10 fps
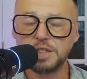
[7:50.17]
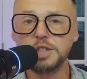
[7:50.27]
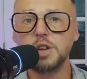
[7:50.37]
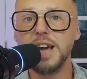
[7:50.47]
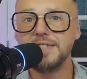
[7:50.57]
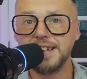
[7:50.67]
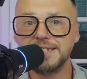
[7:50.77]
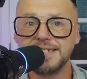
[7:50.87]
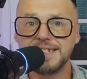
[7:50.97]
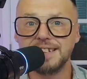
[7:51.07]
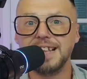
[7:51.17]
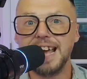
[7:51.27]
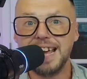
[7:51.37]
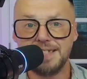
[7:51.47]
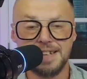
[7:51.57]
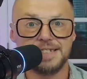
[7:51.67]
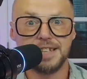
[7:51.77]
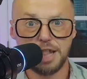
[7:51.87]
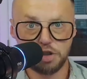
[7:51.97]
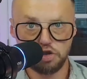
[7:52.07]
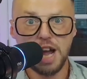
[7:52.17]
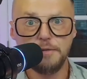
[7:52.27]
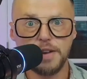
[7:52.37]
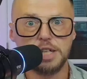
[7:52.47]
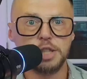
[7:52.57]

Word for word: So, and this is like, and this is the traffic.